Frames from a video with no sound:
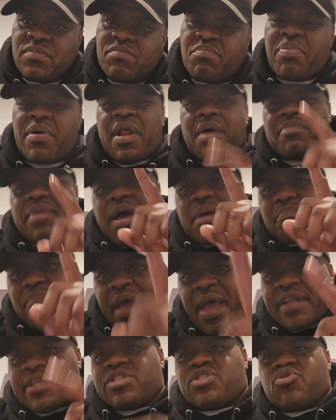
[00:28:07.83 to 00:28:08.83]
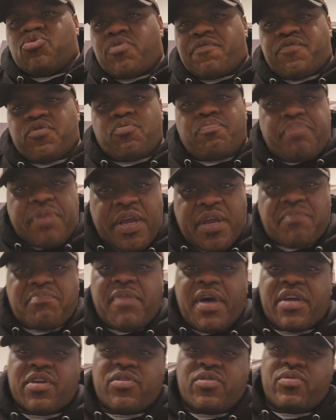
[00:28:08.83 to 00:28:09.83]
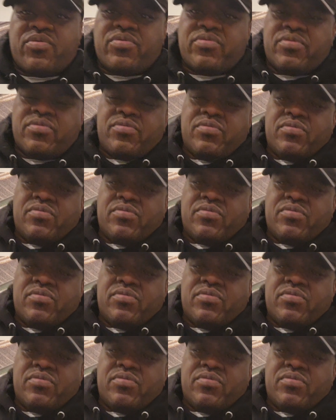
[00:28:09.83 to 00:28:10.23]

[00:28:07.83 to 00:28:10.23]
But I'm not mad at you if you pick Michael.